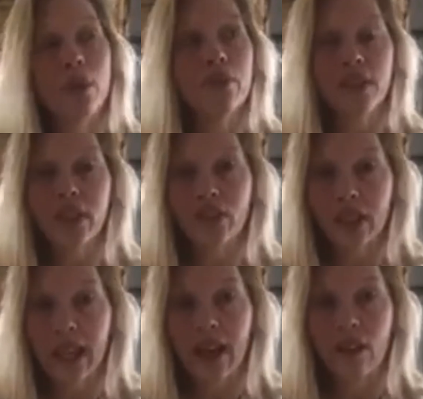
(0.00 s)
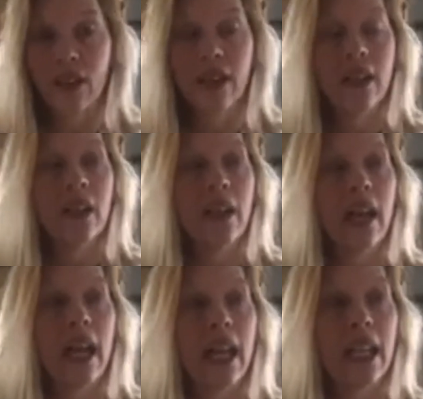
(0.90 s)
we would have figured it out.
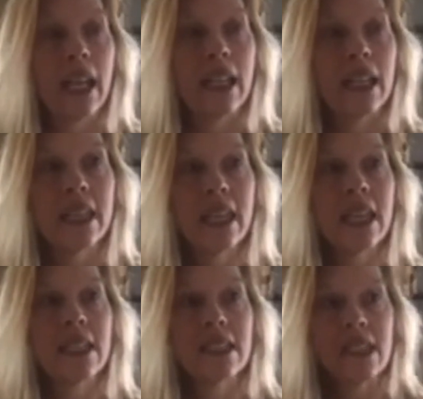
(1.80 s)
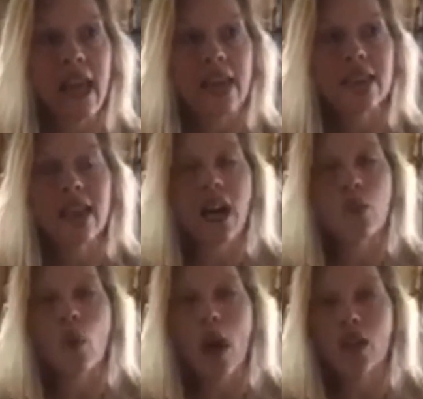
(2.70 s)
And the thing is as
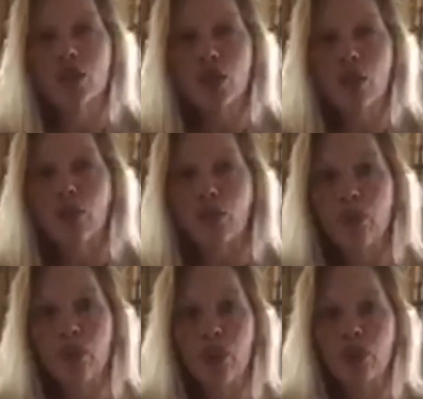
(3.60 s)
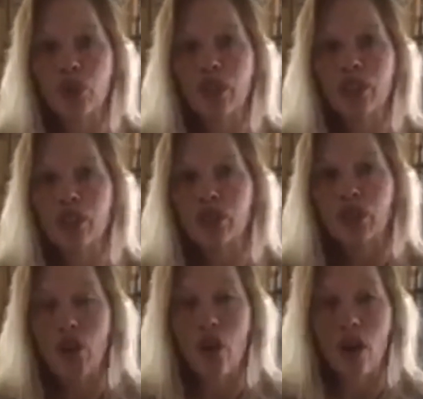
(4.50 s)
God walks you through the journeys
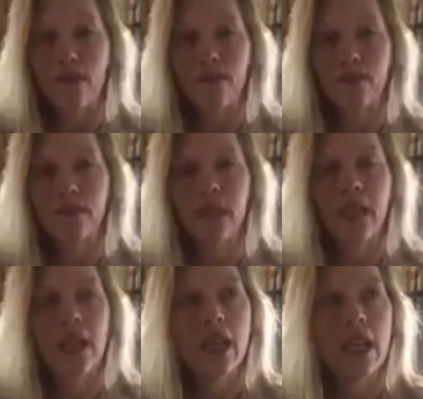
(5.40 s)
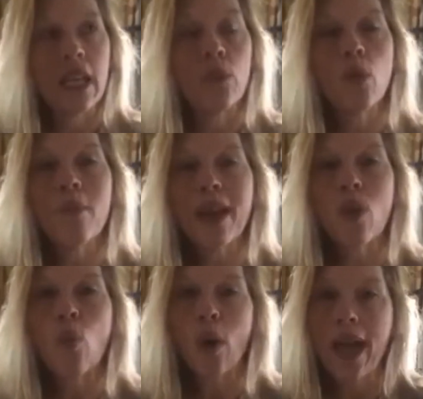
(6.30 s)
you're on, He will
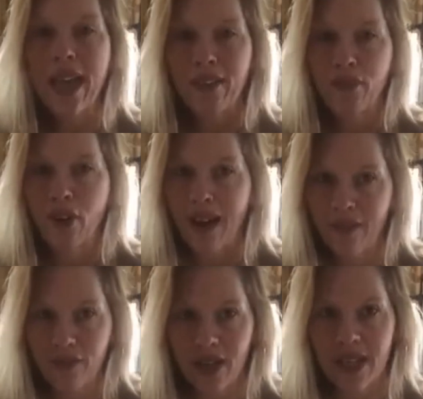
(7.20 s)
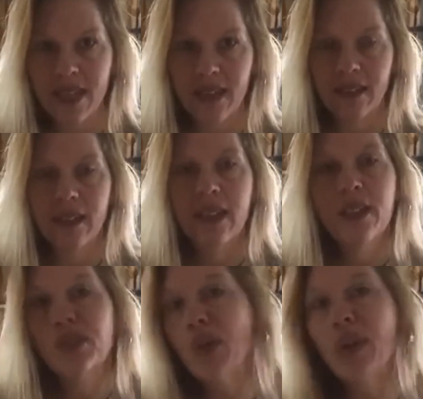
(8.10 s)
make a way for everything.
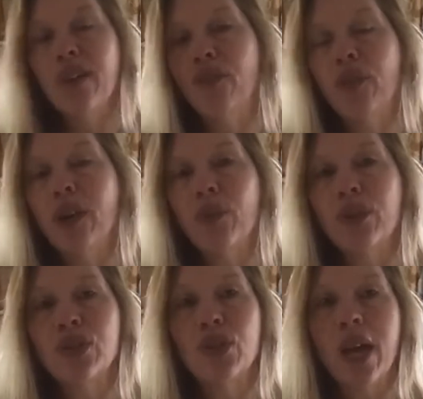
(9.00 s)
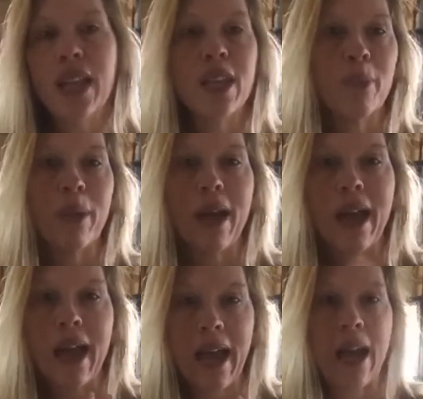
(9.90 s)
So if we were to end up
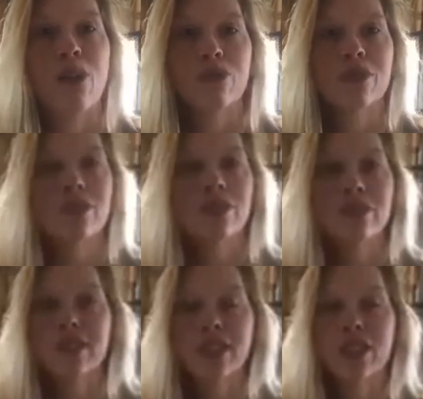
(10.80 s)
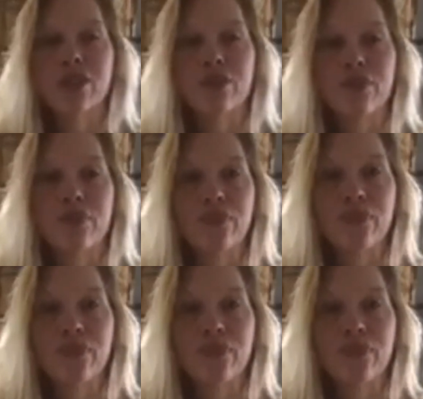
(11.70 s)
out, you know,